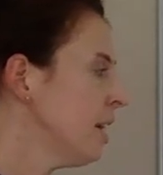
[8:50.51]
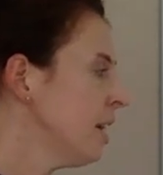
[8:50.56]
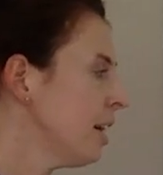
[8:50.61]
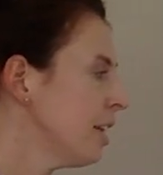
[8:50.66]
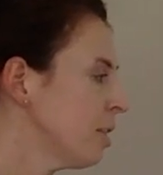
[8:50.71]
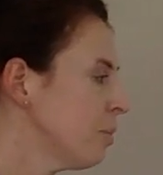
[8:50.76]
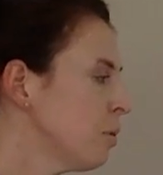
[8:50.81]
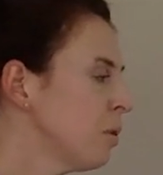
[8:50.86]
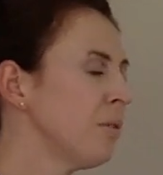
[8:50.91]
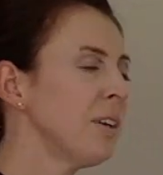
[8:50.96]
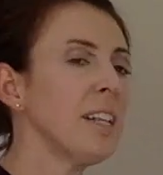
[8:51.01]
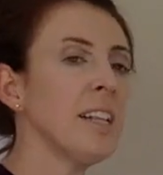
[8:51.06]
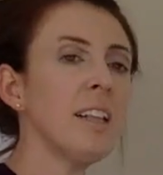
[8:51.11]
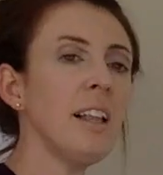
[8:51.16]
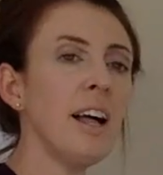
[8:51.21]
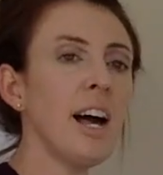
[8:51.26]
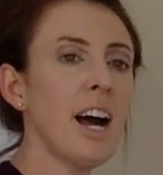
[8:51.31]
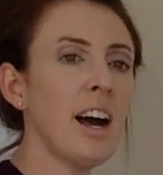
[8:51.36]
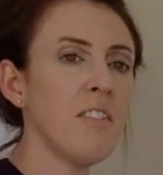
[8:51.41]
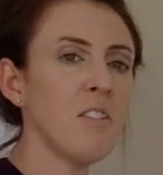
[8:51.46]
It's moving
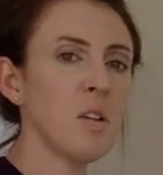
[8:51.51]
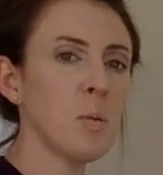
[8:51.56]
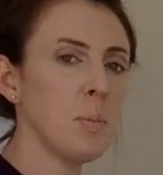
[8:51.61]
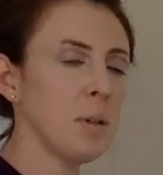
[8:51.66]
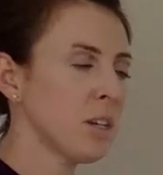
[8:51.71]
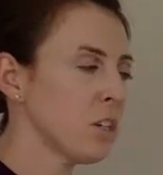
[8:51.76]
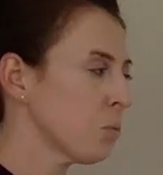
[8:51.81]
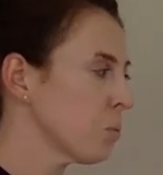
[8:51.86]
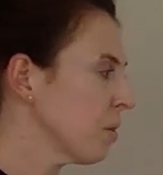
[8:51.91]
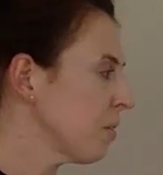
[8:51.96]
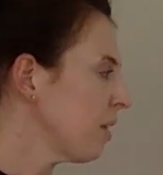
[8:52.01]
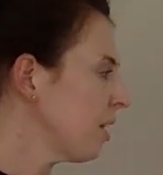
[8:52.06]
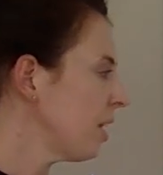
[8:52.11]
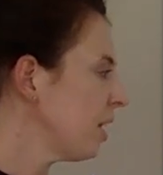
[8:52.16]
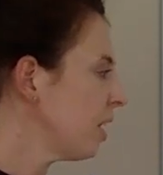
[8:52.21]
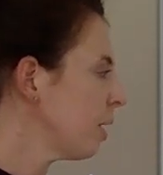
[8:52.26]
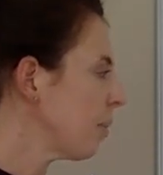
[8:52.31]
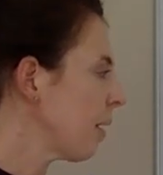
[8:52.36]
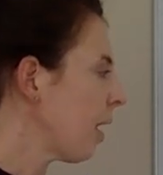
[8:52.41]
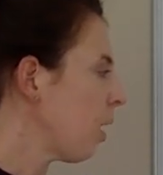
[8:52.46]
left because we're
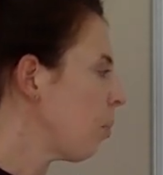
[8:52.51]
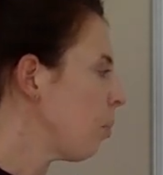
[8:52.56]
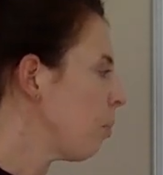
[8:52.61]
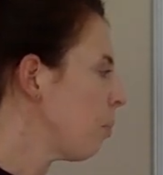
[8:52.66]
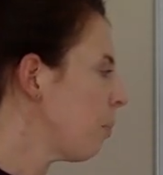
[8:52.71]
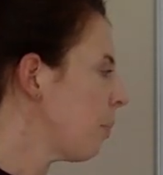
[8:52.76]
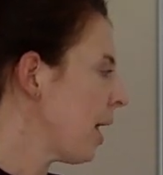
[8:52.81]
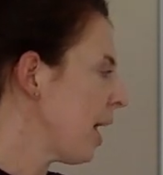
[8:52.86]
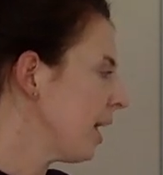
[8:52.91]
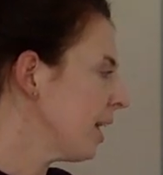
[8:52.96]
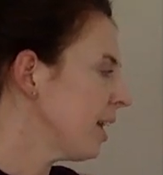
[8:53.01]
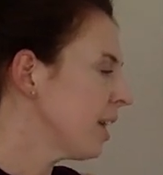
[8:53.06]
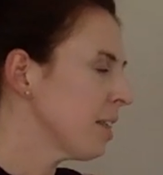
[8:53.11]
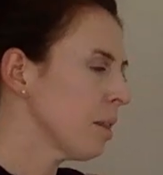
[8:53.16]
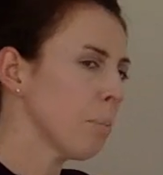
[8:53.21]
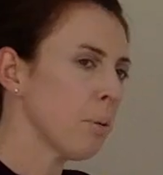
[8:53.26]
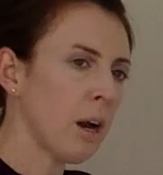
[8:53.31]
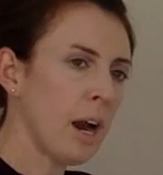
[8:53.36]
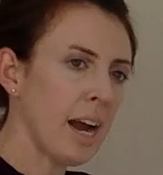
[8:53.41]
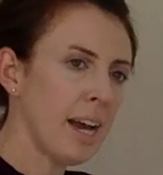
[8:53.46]
thinking about pegging
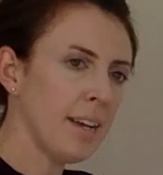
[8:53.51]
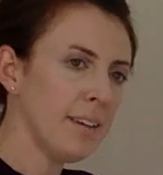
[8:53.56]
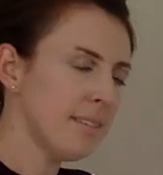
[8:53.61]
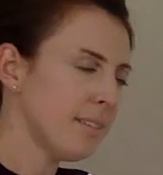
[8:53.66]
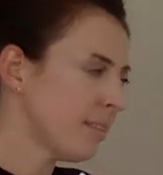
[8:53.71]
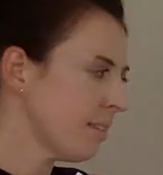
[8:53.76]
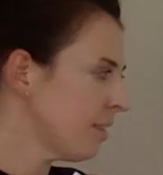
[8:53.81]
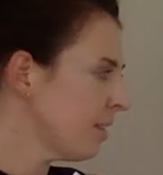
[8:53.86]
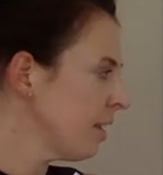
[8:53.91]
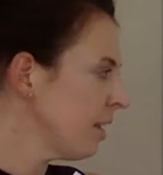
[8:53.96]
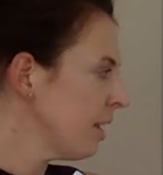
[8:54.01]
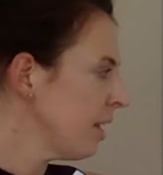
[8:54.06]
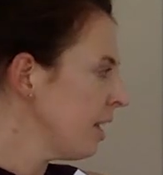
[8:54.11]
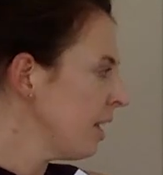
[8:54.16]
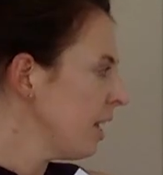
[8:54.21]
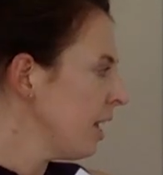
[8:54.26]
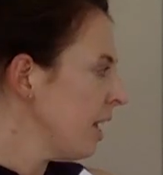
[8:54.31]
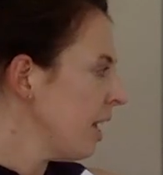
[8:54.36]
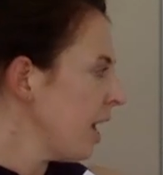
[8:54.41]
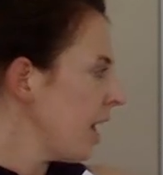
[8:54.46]
the price
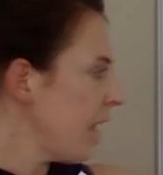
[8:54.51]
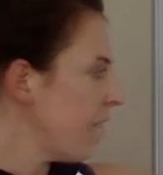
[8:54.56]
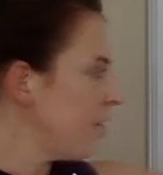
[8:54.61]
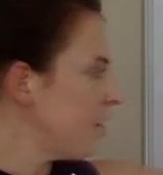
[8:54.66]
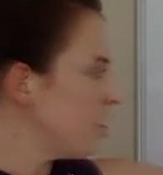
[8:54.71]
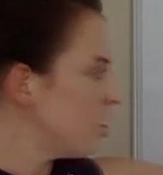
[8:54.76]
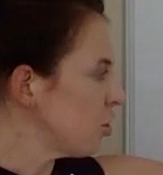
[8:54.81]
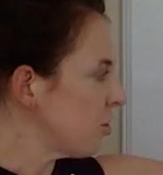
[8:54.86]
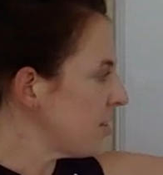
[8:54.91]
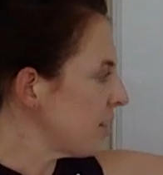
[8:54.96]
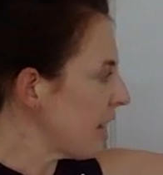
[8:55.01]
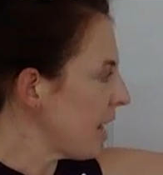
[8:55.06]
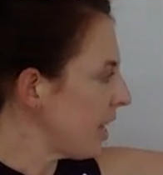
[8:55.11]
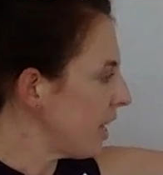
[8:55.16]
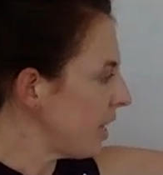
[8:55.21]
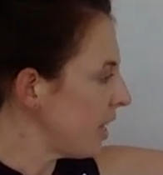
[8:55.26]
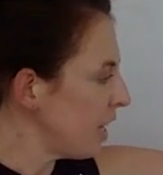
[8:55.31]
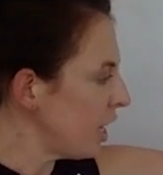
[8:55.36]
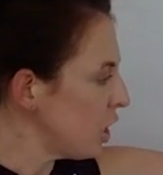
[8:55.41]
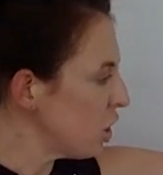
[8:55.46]
and then just
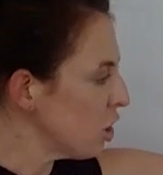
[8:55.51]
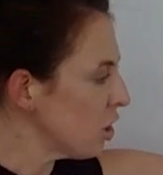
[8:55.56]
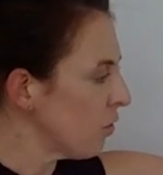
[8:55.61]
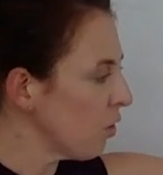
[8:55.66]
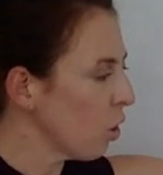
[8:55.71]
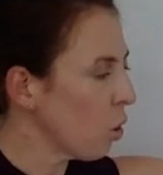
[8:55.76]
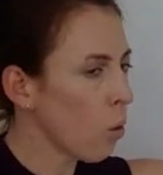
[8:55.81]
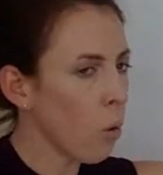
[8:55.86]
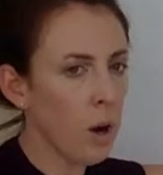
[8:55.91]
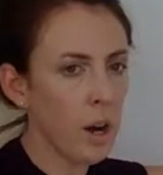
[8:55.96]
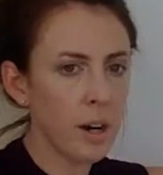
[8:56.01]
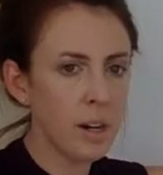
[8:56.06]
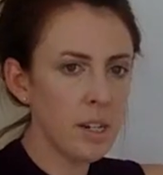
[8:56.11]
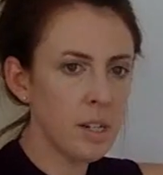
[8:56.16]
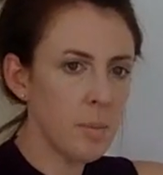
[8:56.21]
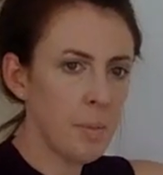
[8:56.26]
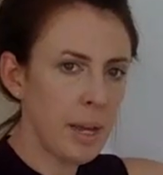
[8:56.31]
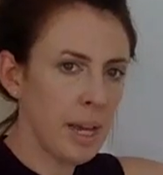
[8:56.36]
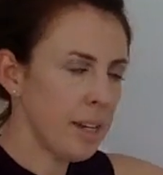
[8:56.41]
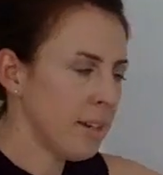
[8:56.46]
taking each of the quantity
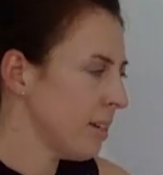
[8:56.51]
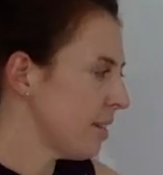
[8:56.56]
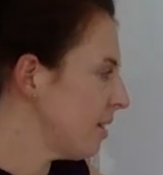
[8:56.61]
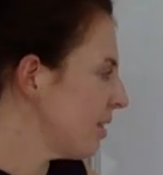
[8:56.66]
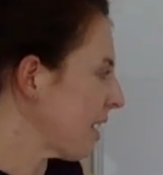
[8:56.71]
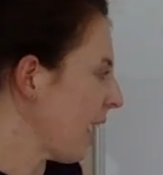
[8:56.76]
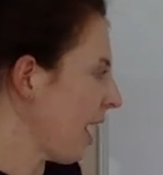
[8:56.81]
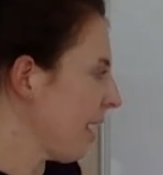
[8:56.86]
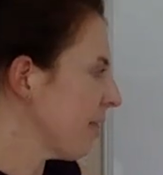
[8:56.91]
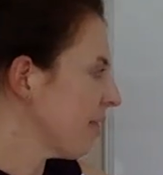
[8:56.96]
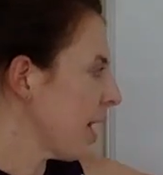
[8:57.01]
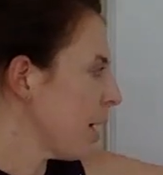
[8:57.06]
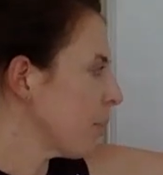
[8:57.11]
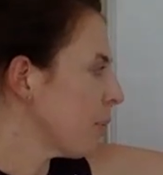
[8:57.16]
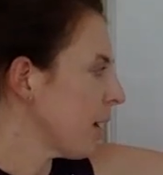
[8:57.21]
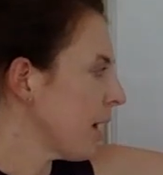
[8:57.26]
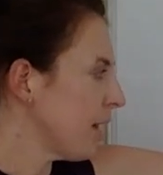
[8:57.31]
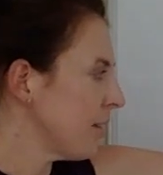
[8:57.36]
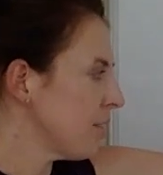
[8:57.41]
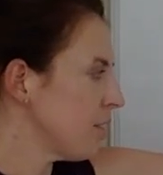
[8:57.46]
demanded at that
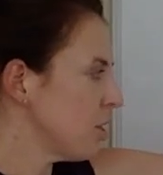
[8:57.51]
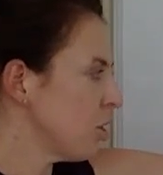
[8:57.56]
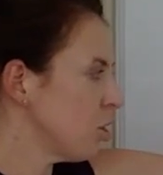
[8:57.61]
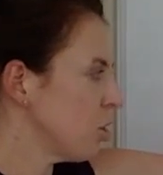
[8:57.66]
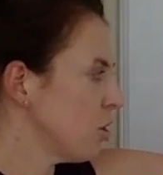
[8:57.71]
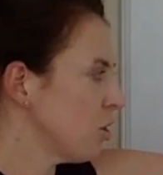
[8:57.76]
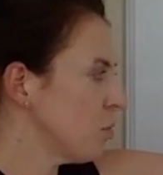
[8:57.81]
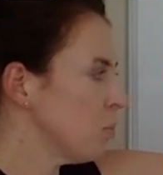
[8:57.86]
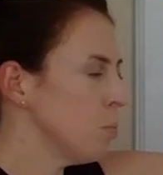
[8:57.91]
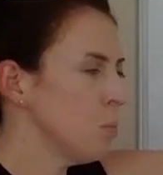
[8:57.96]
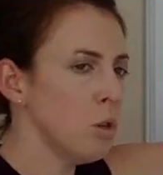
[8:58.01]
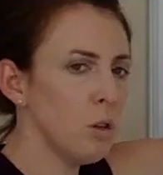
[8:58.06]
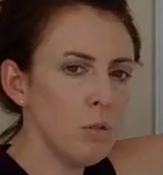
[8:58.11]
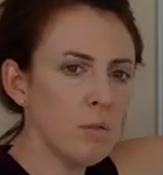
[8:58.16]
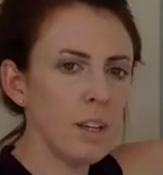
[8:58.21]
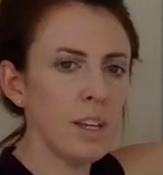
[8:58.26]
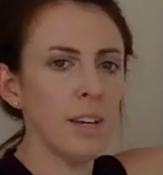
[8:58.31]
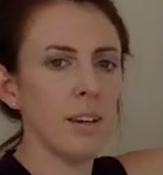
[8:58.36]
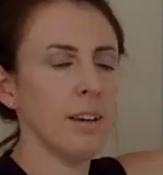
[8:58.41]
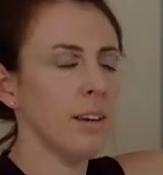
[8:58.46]
price and just
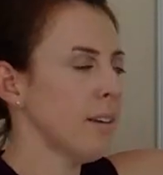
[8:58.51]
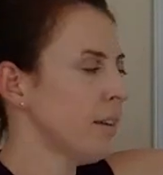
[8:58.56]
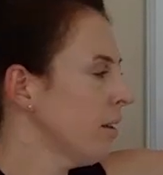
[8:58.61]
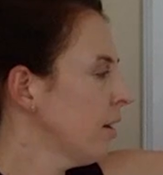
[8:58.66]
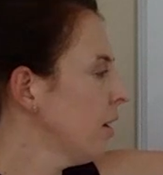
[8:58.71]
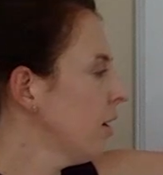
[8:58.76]
moving